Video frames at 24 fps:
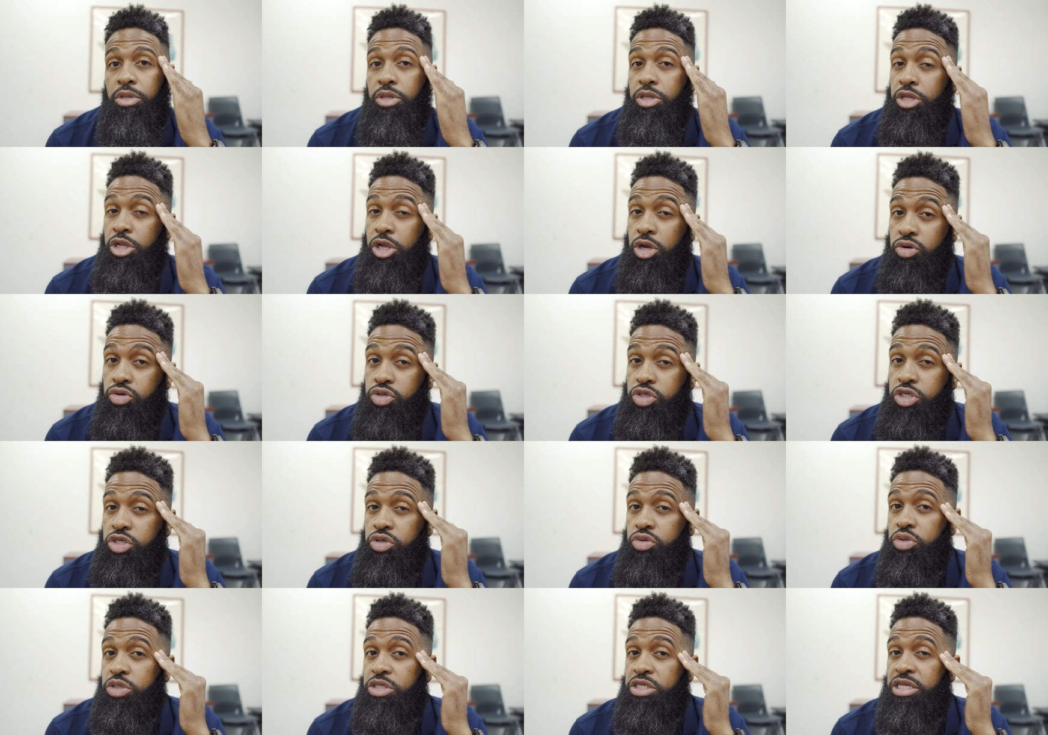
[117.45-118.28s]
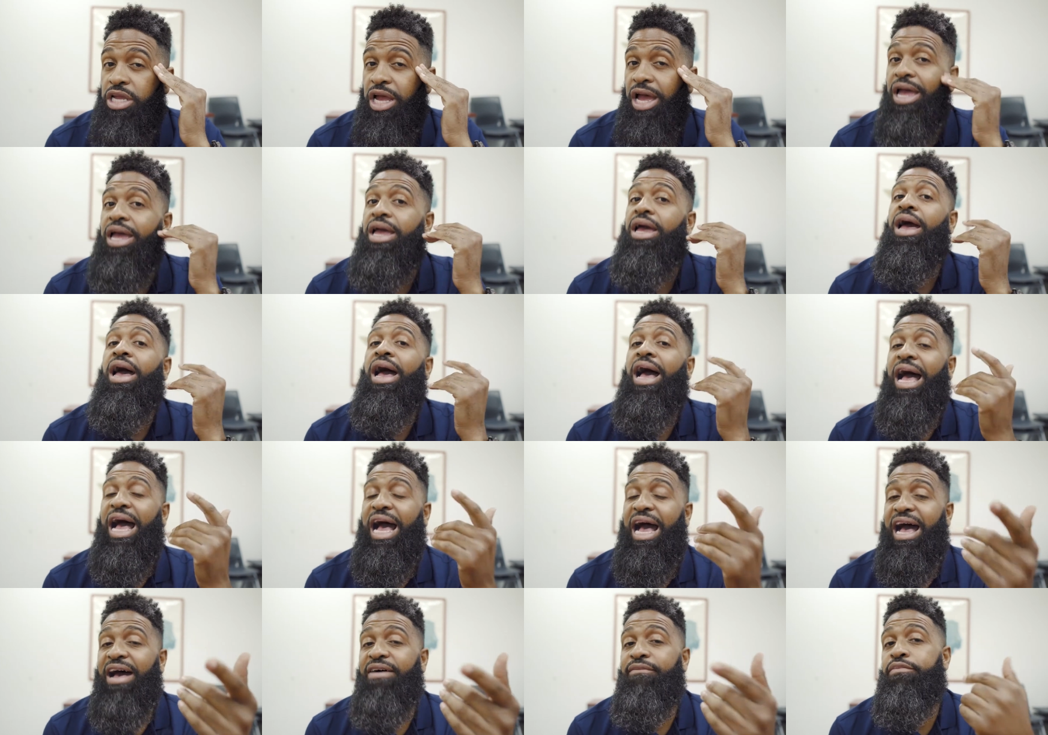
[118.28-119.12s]
No, she was not.
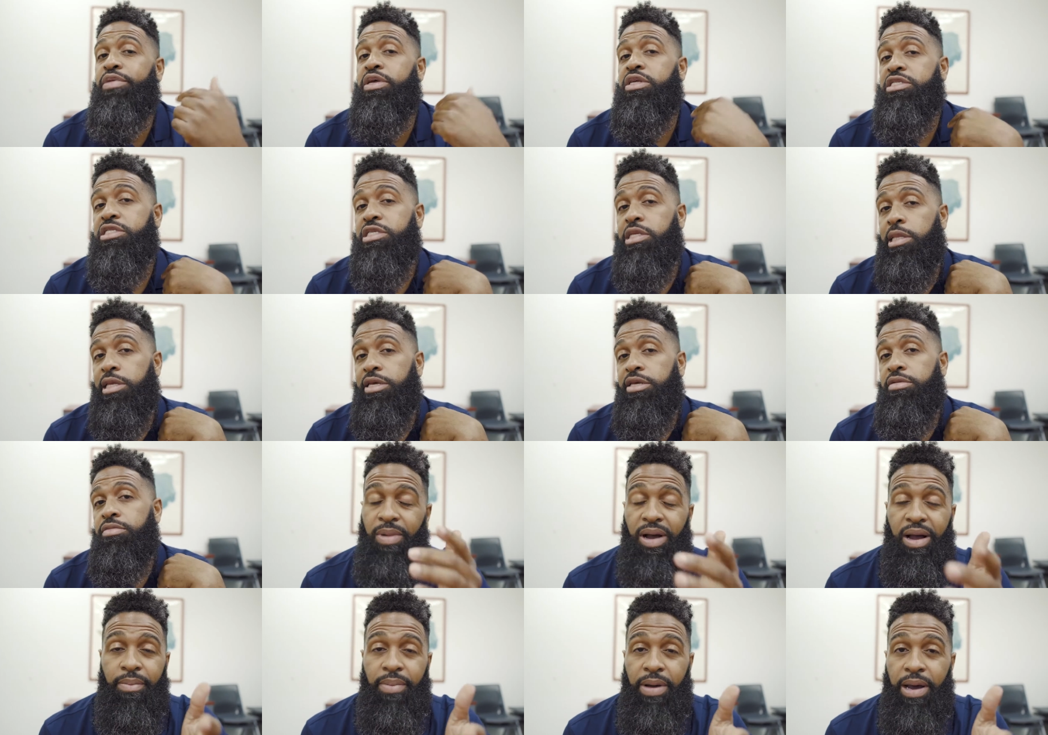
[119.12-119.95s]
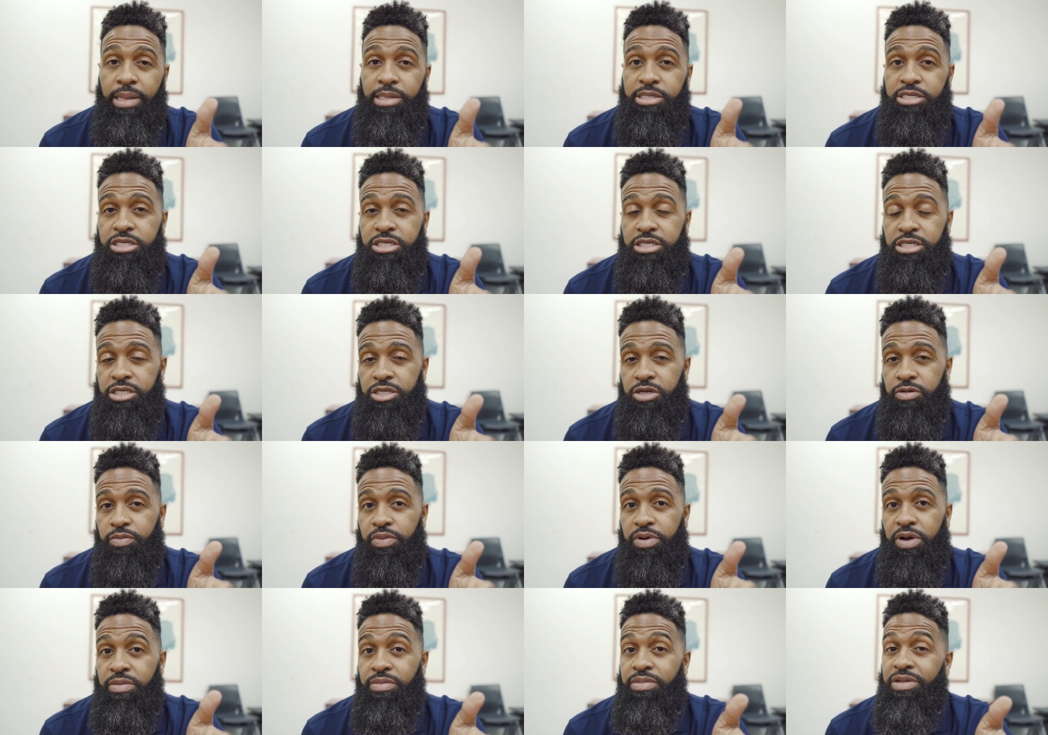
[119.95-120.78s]
I've been asleep. My apologies to the
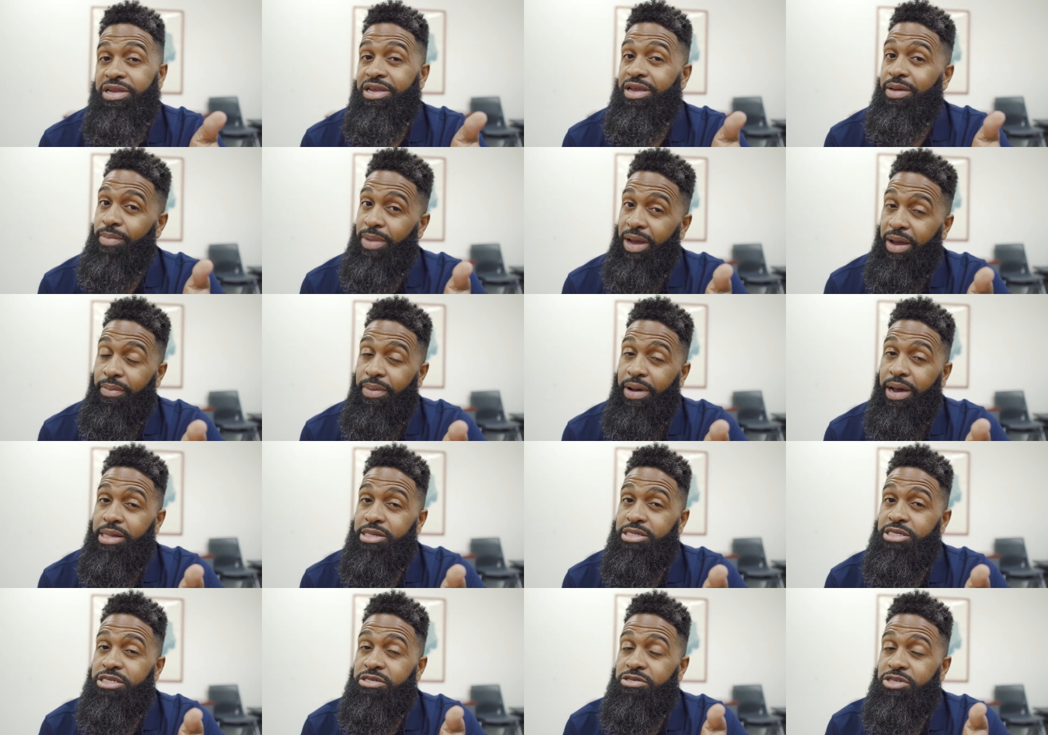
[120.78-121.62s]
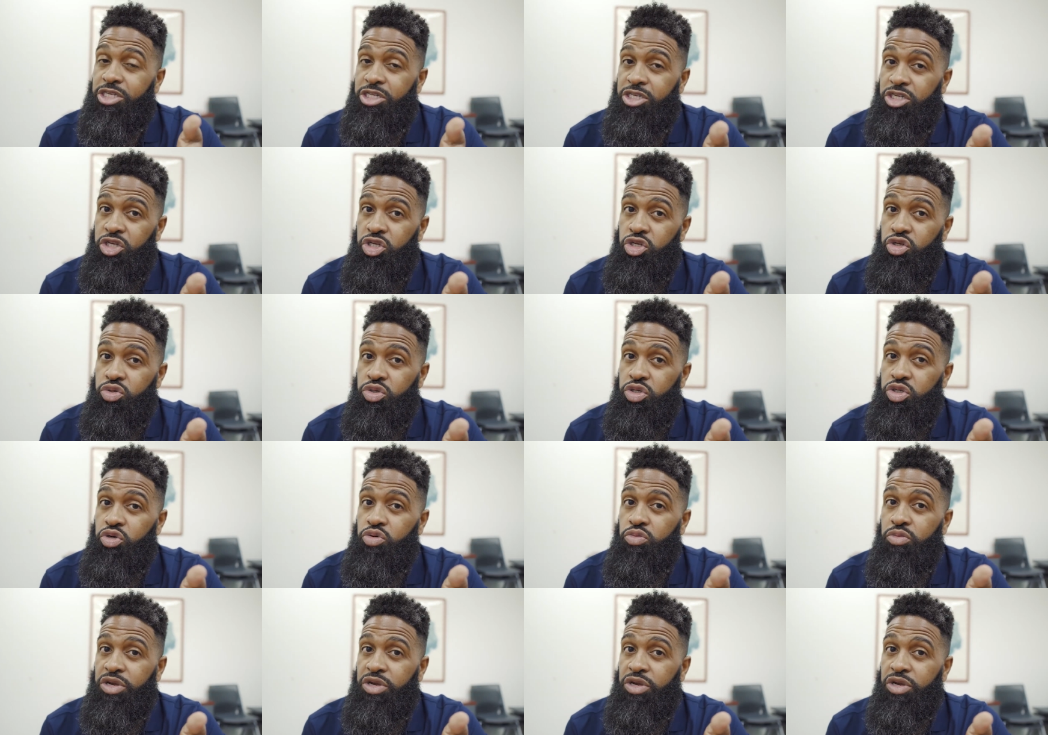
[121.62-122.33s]
public and my apologies to you too,